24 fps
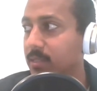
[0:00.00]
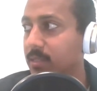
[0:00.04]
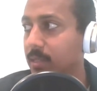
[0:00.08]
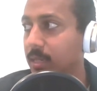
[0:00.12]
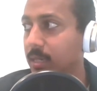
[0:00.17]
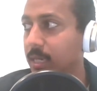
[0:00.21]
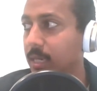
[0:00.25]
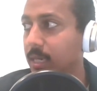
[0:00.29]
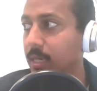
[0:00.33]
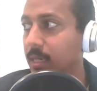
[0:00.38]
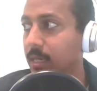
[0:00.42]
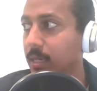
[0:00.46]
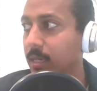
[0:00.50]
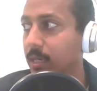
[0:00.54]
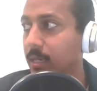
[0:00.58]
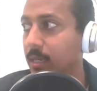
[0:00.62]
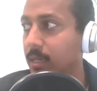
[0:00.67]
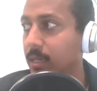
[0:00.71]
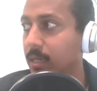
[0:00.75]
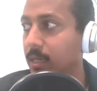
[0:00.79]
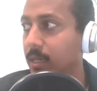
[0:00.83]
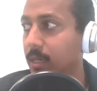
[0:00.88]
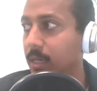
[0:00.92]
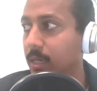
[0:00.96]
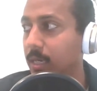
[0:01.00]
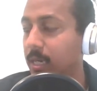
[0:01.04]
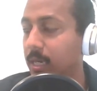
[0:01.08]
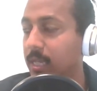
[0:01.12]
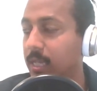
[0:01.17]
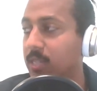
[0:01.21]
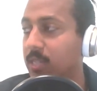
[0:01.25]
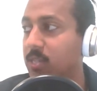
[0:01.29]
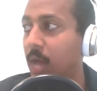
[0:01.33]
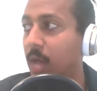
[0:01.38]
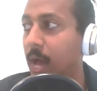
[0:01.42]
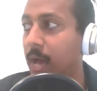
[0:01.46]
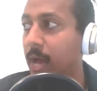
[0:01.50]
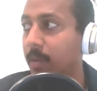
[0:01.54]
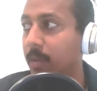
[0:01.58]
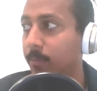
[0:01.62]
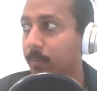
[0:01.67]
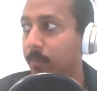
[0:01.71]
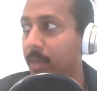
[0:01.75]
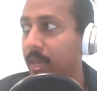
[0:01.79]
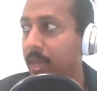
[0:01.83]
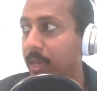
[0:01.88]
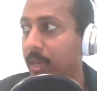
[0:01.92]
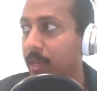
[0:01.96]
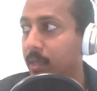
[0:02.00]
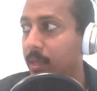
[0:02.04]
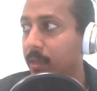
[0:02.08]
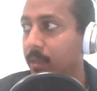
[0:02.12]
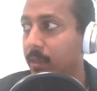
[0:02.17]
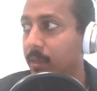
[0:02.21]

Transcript: he he taught me